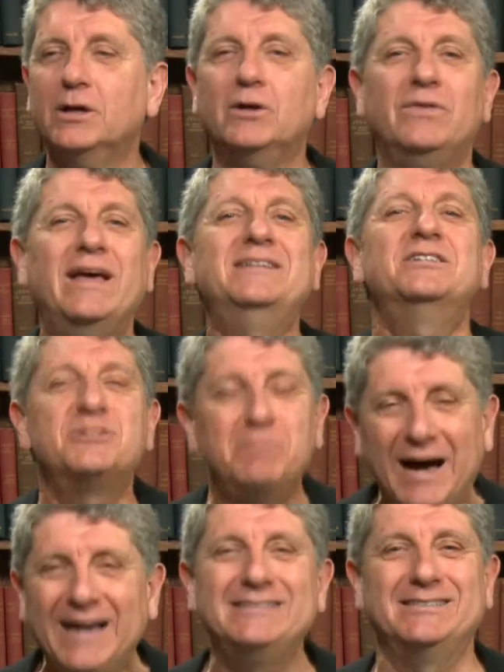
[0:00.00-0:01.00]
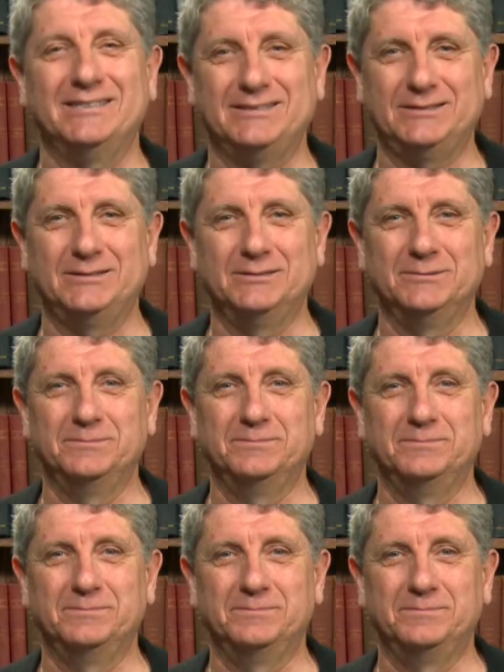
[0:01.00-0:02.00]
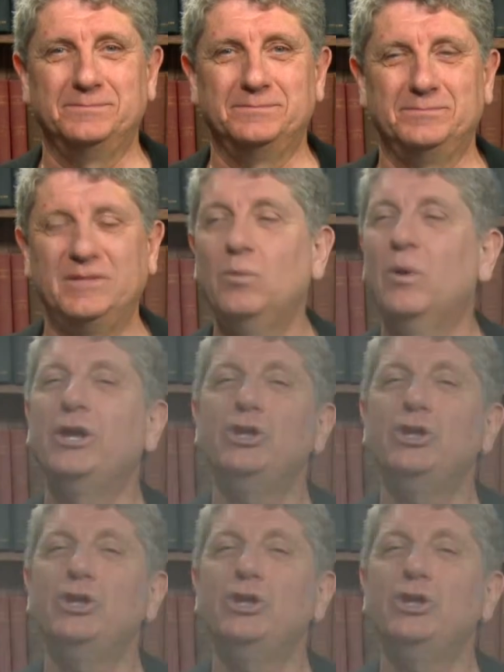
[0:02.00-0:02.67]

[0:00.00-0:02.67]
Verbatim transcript: They despise us. They want to